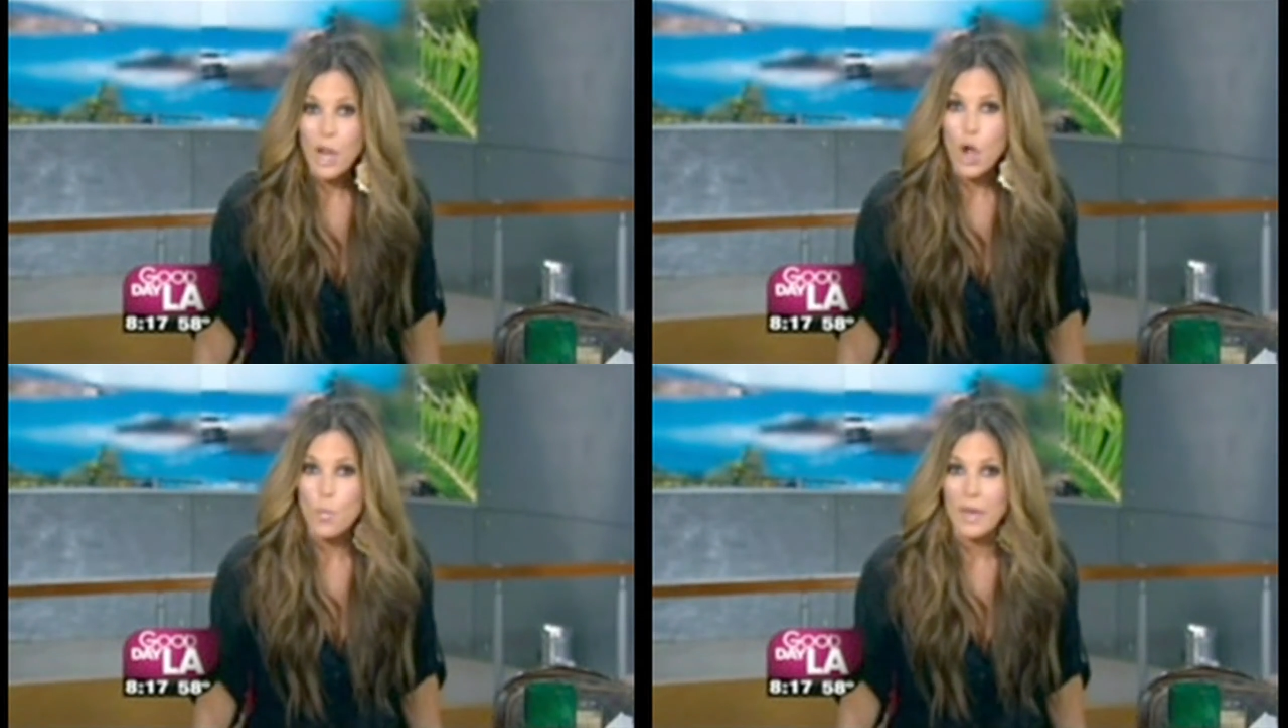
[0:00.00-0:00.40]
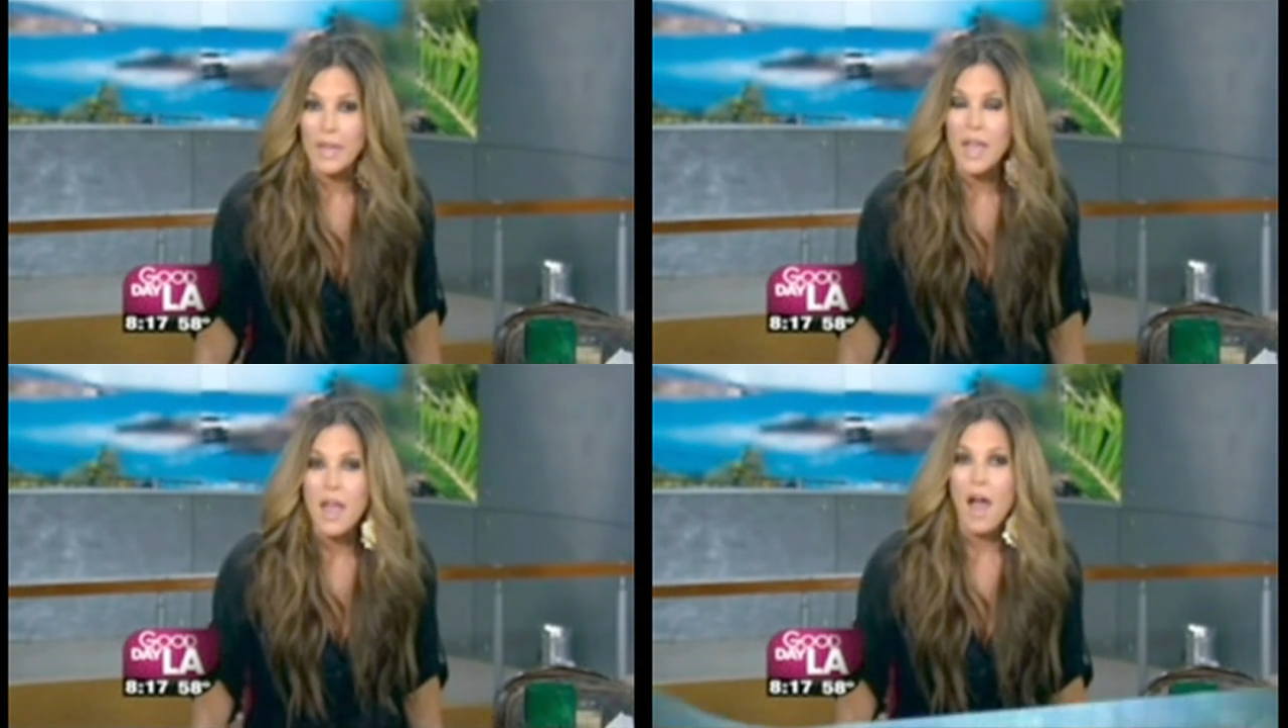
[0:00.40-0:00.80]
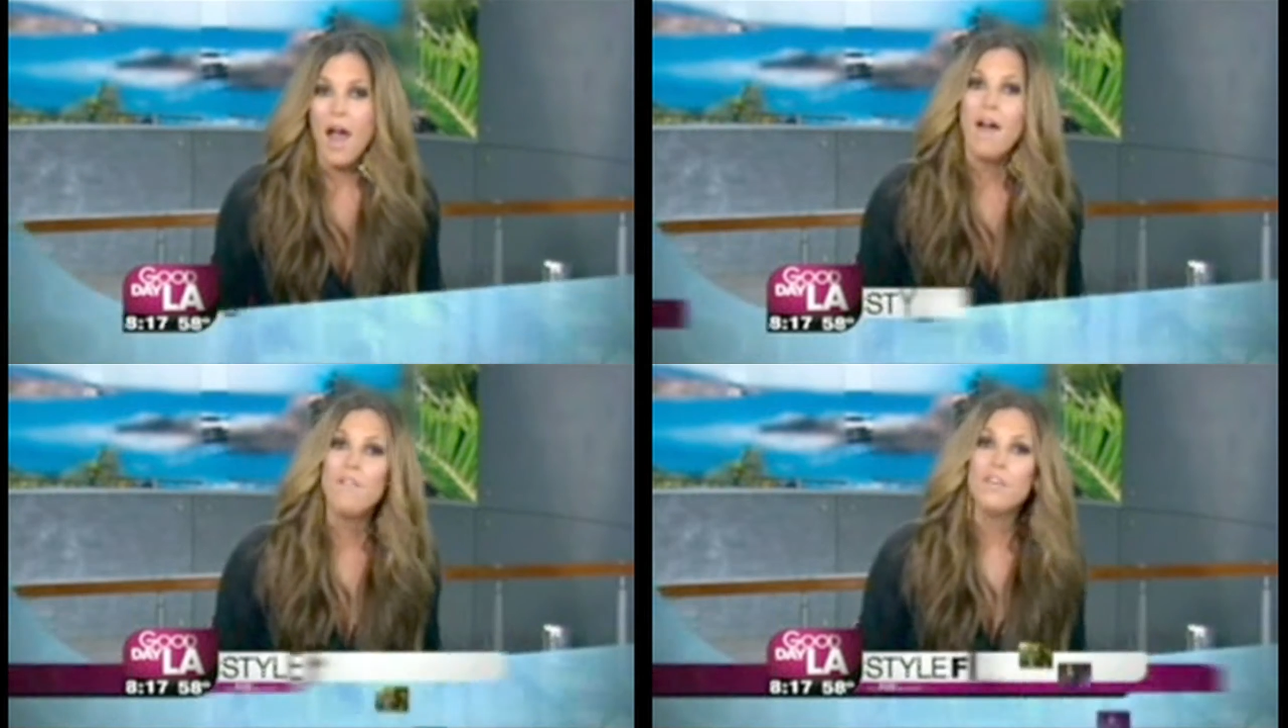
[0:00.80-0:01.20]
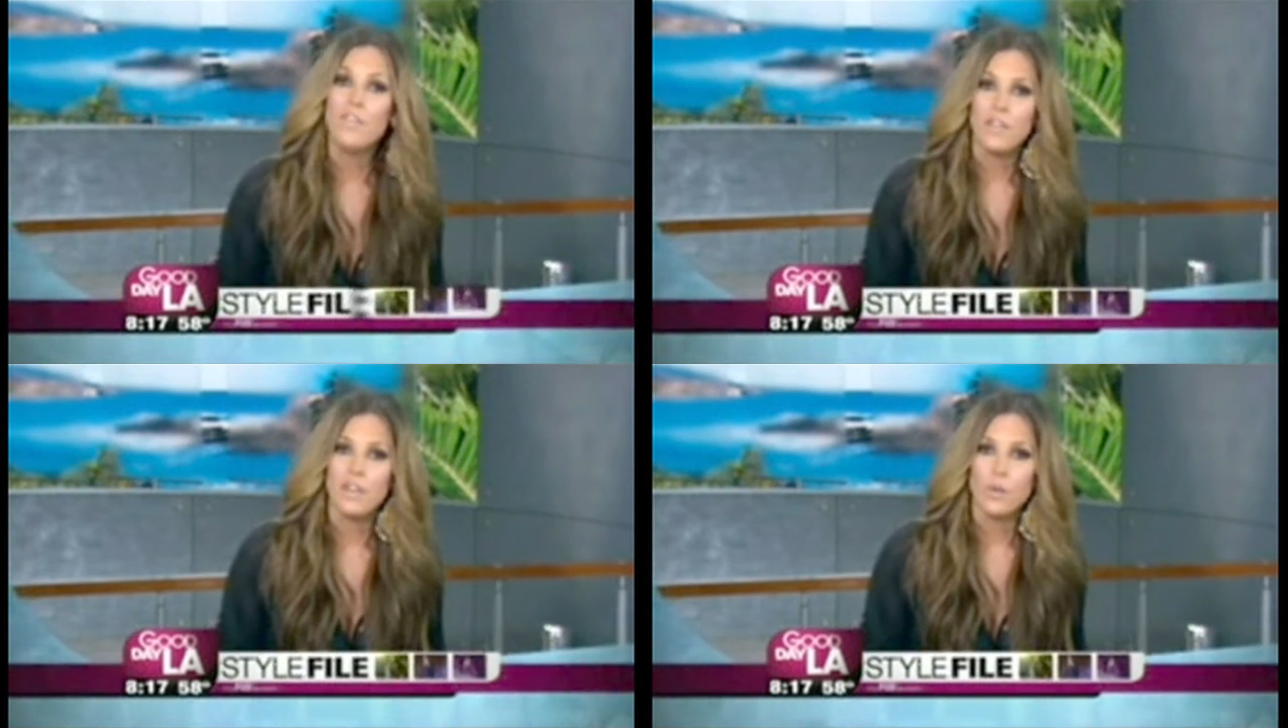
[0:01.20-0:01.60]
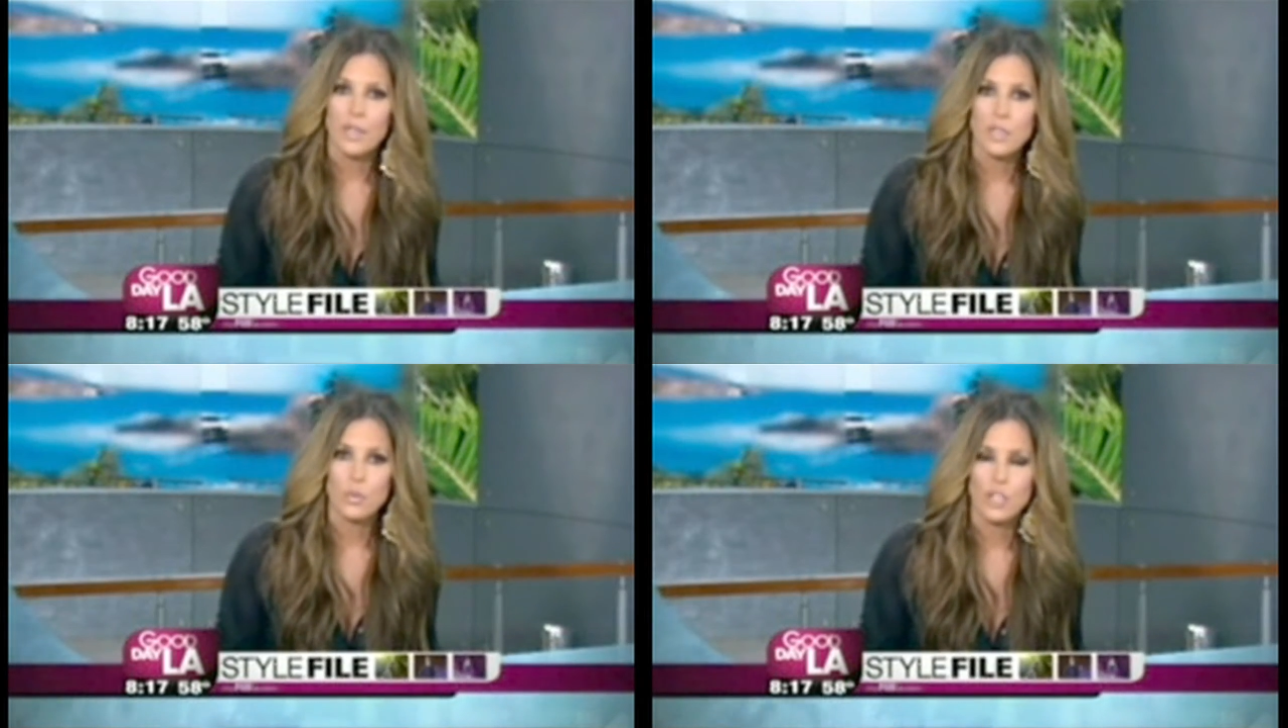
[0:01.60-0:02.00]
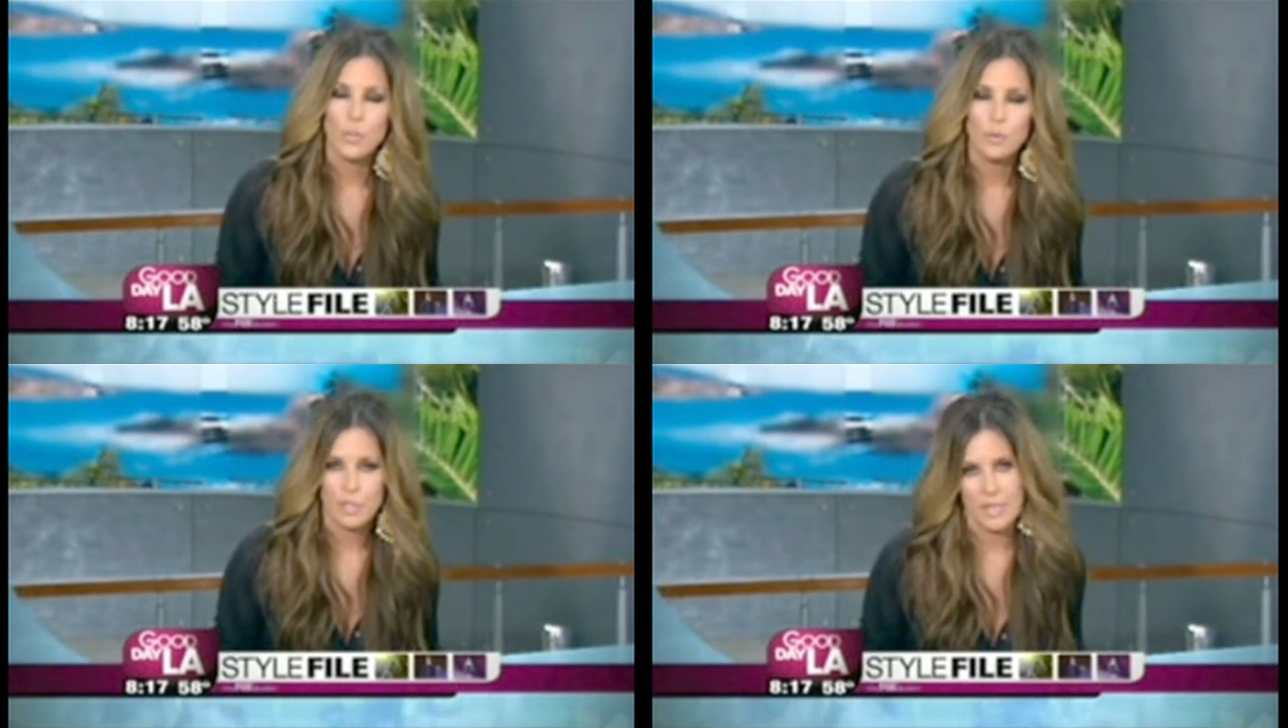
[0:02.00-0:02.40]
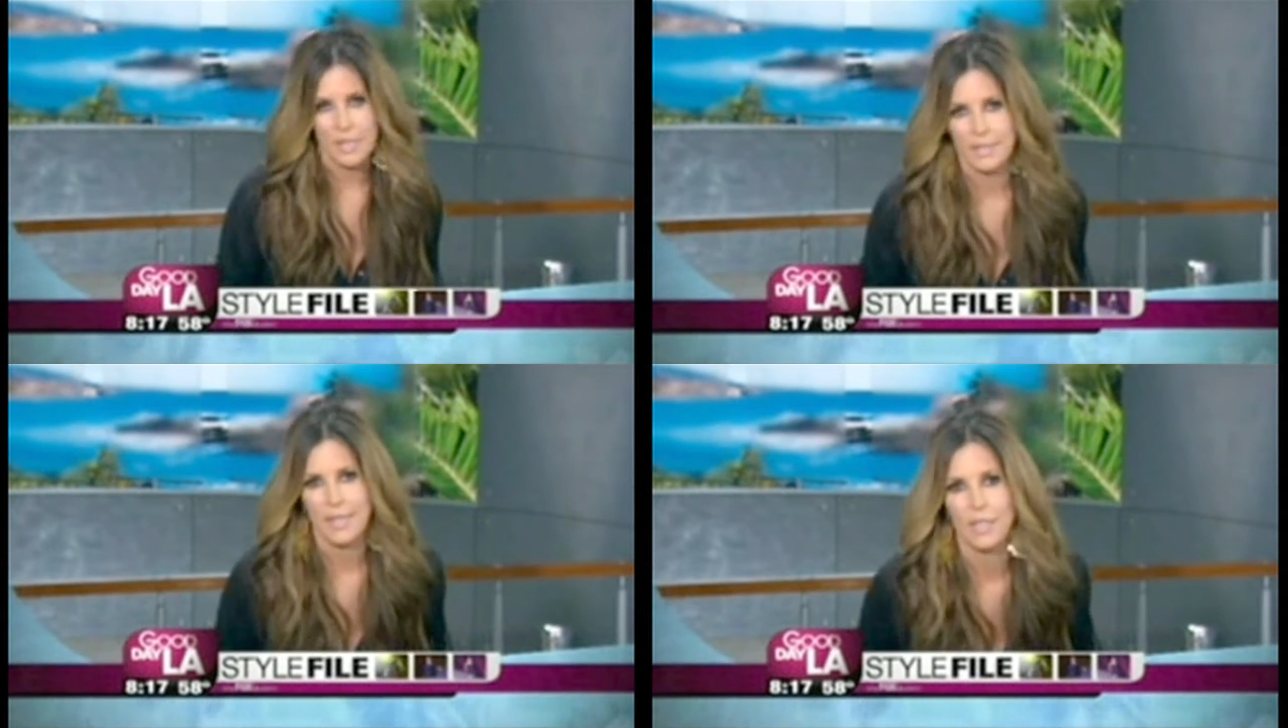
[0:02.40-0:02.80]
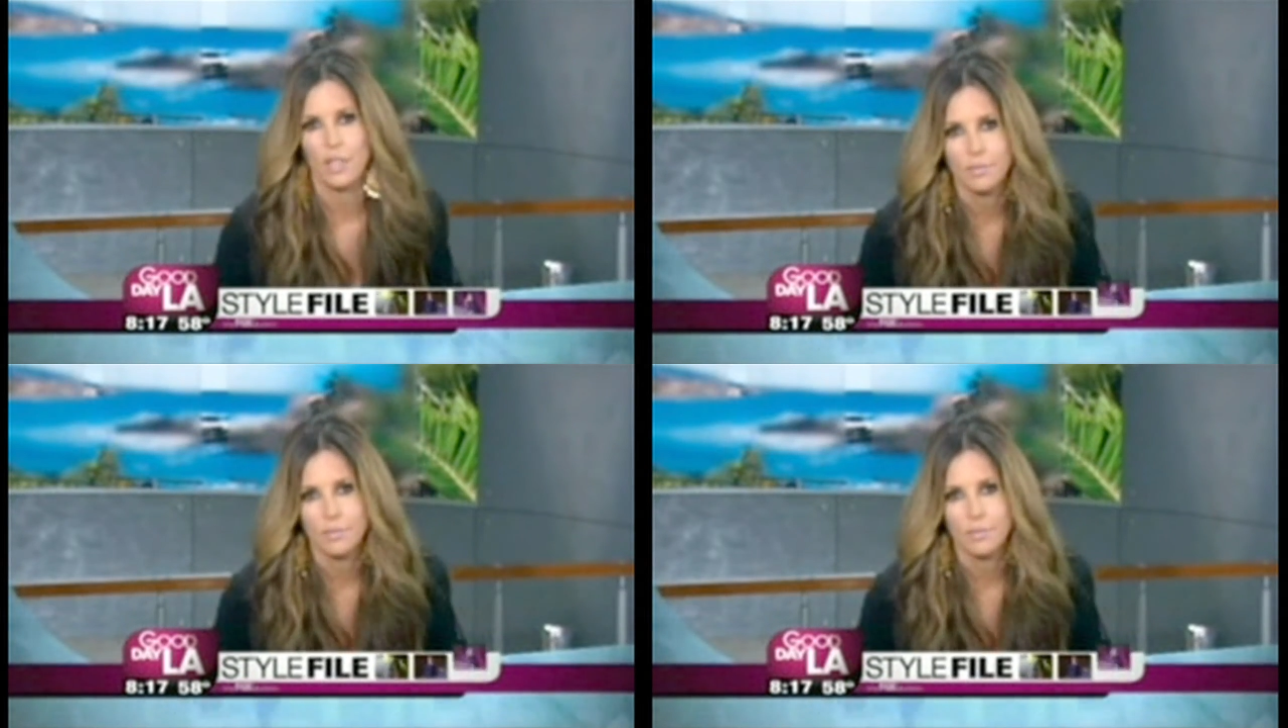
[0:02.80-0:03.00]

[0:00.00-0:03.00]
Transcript: opening of the Vivienne Westwood Boutique.